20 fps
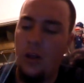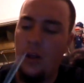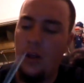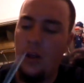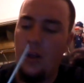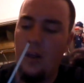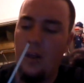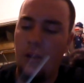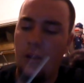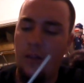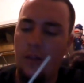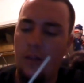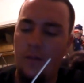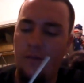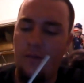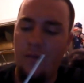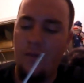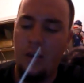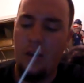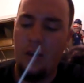the
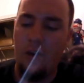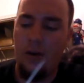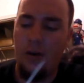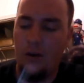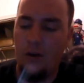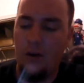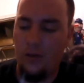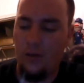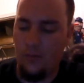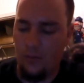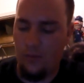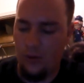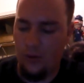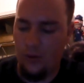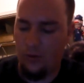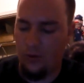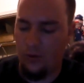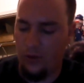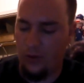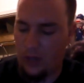figure. We will look
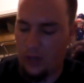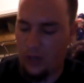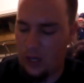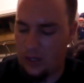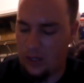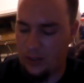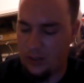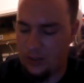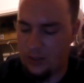at his